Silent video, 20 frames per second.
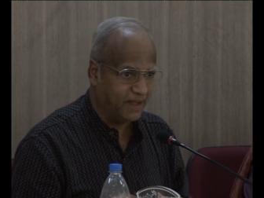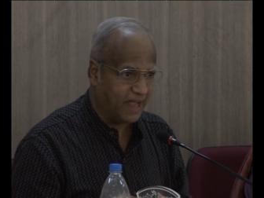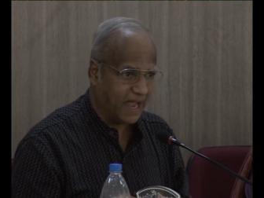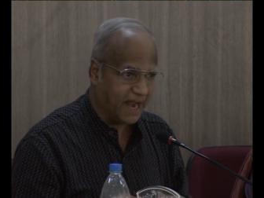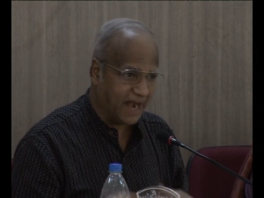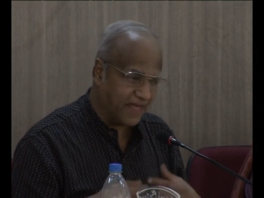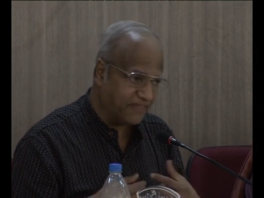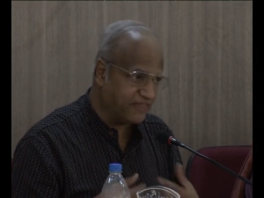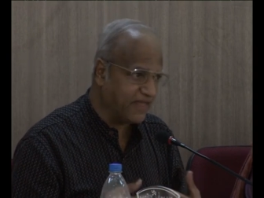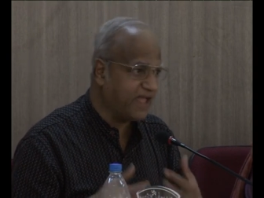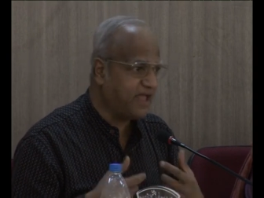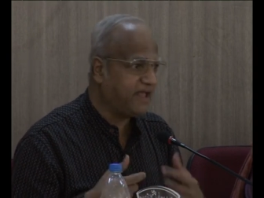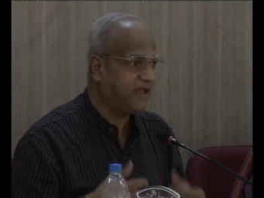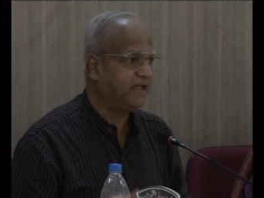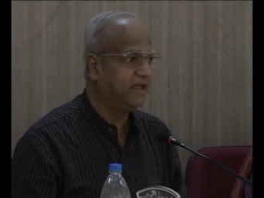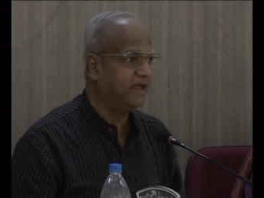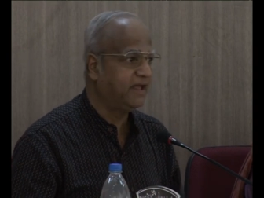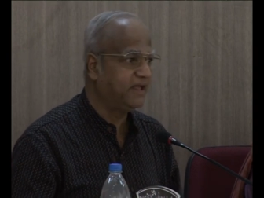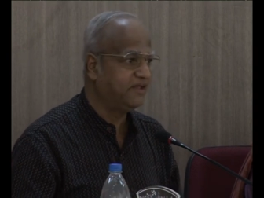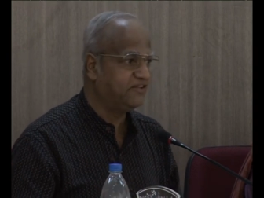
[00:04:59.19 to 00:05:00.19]
And I think
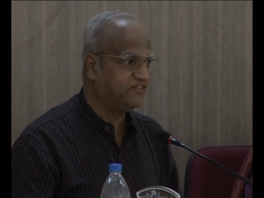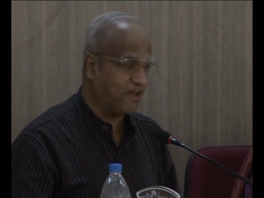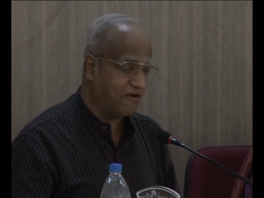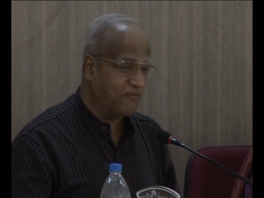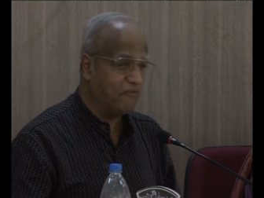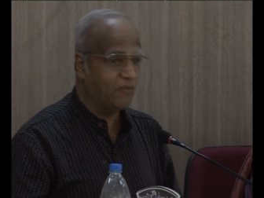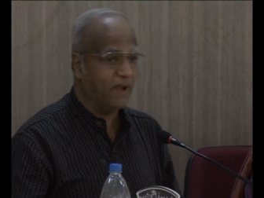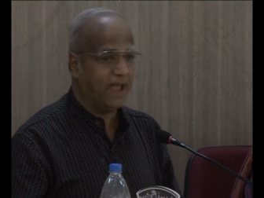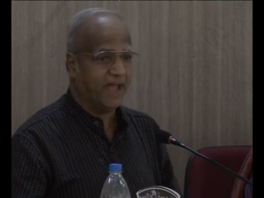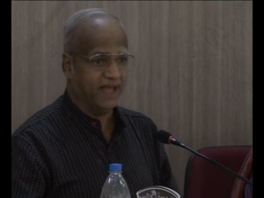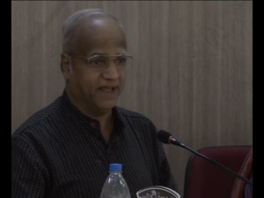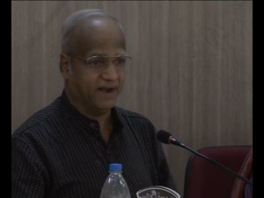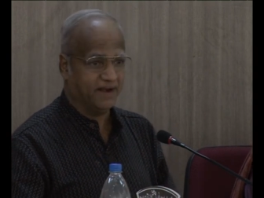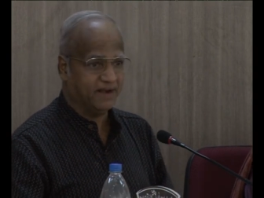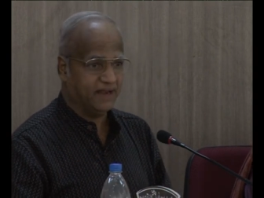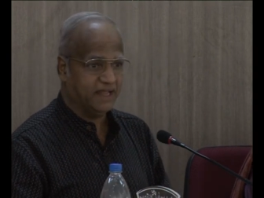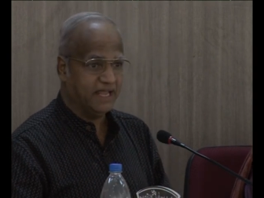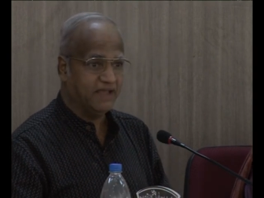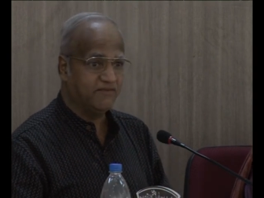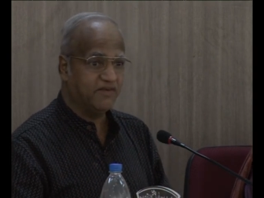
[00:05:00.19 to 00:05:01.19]
somewhere,
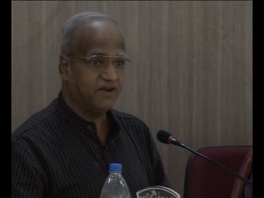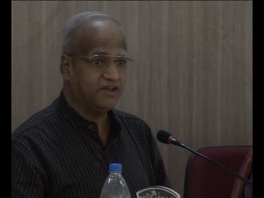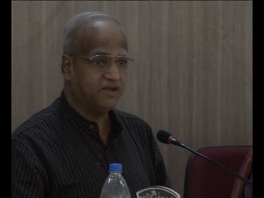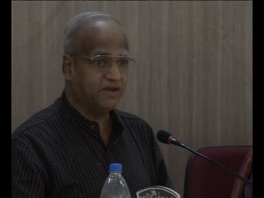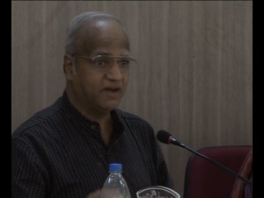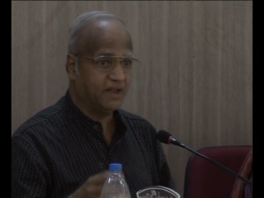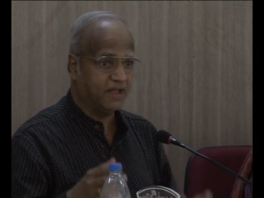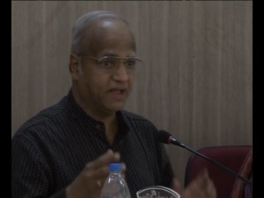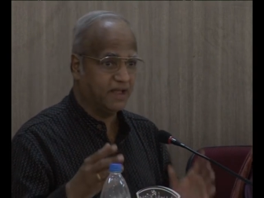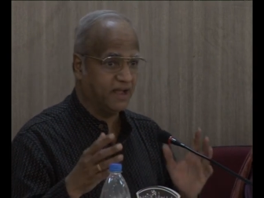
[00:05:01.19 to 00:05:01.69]
even